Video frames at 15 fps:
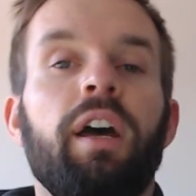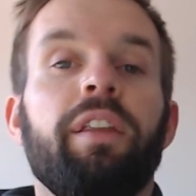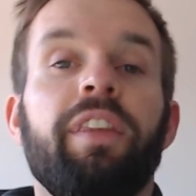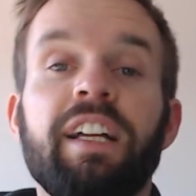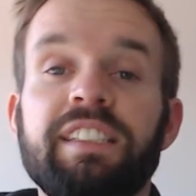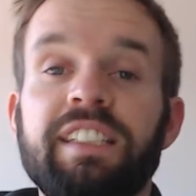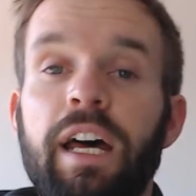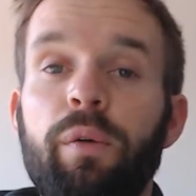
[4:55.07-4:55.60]

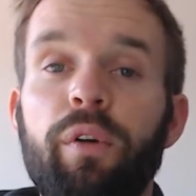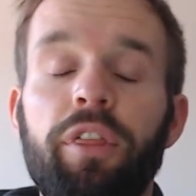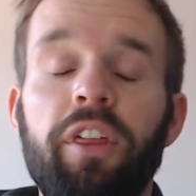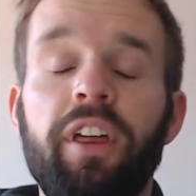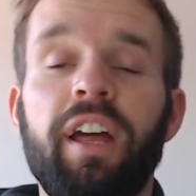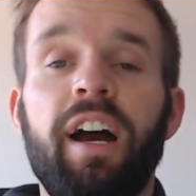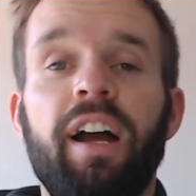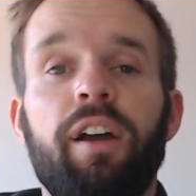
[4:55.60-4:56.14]
That's
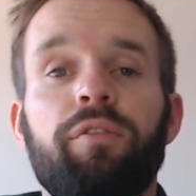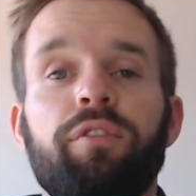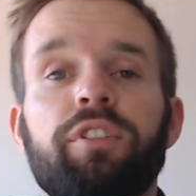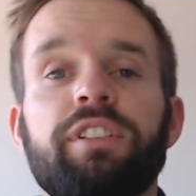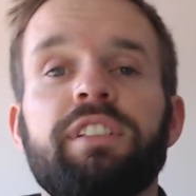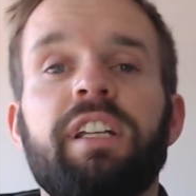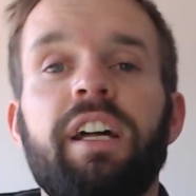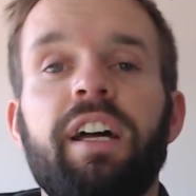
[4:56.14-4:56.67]
everything I have to
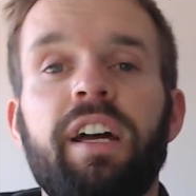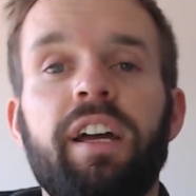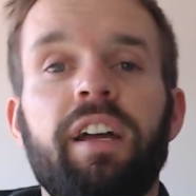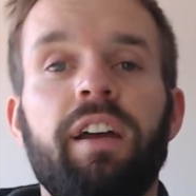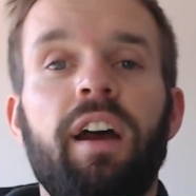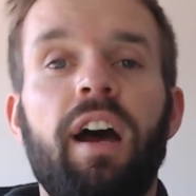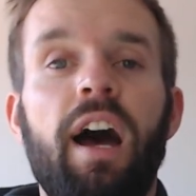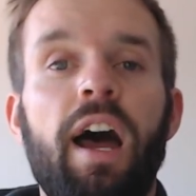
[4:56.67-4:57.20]

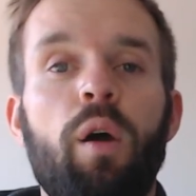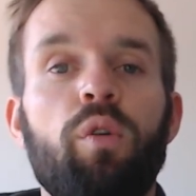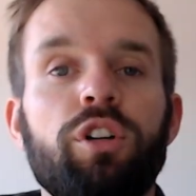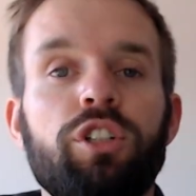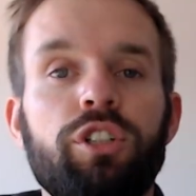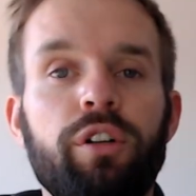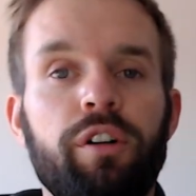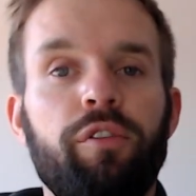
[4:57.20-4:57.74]
say. I
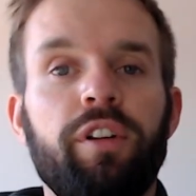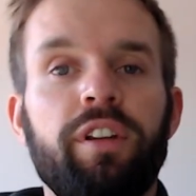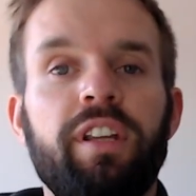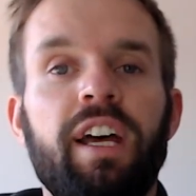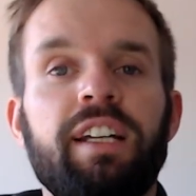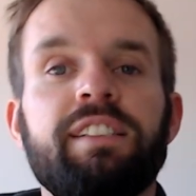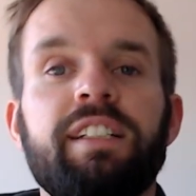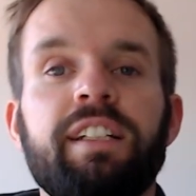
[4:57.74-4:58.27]
wish you a
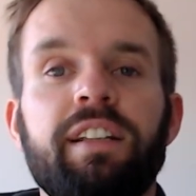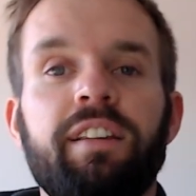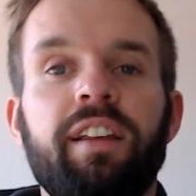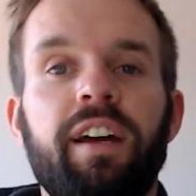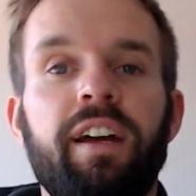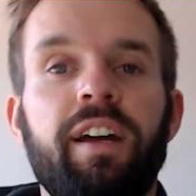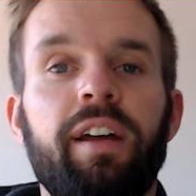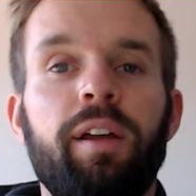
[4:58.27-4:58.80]
fantastic
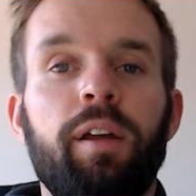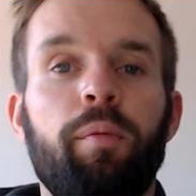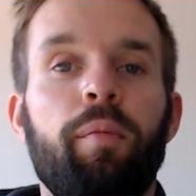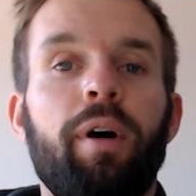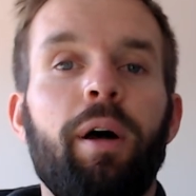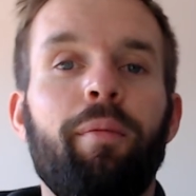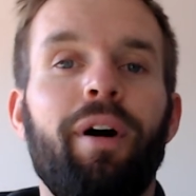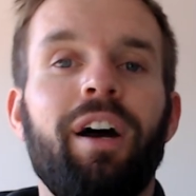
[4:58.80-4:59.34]
day.
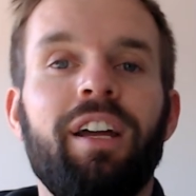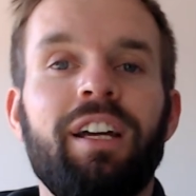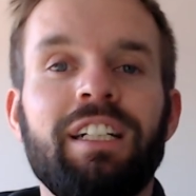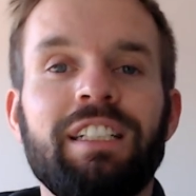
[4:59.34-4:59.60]
Bye bye.